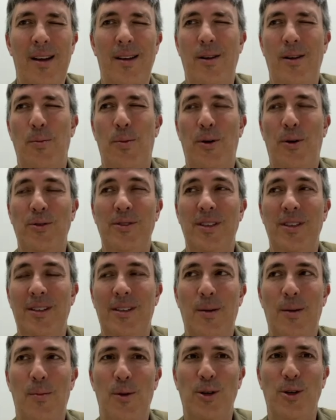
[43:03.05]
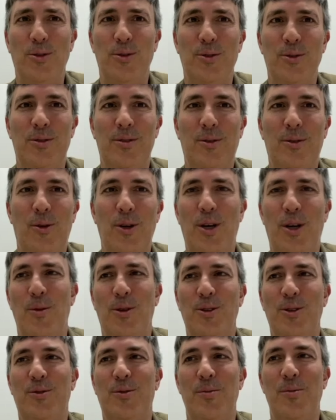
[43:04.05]
Hey, you're posting commercials, toy
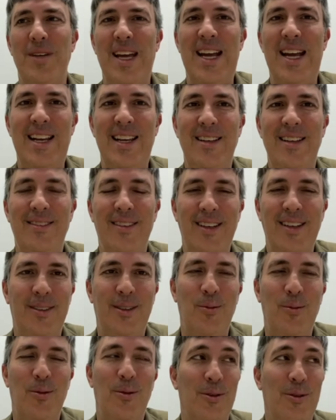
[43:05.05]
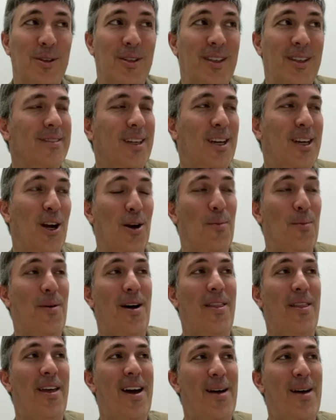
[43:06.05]
commercials from the 80s. Like, do we really care
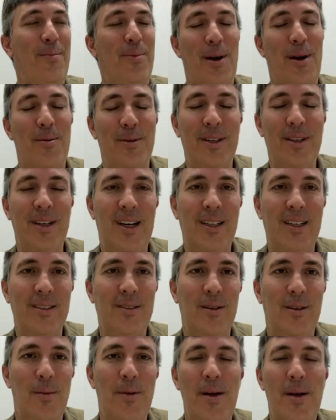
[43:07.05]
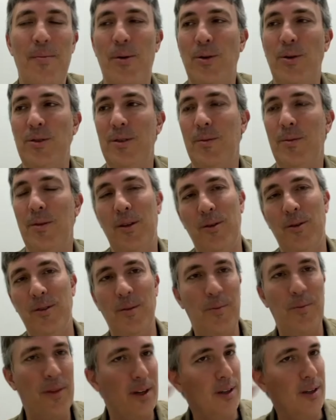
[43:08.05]
about that? Probably not. So I might post some of those
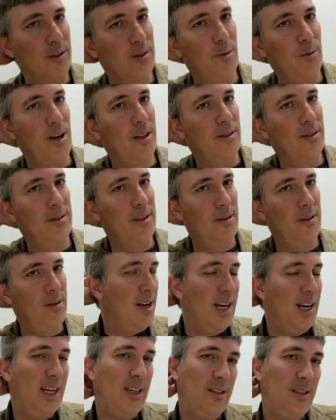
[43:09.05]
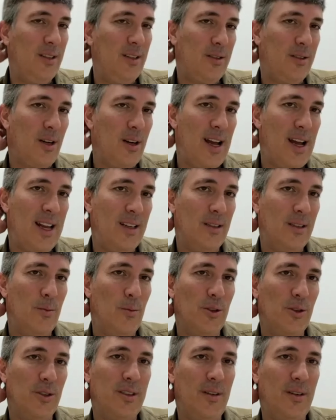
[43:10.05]
up there as well. So I need to start adding some
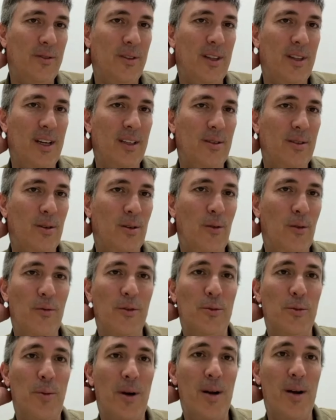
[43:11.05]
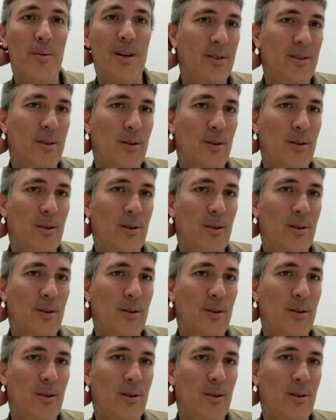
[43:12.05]
more stuff to that. So you've inspired me.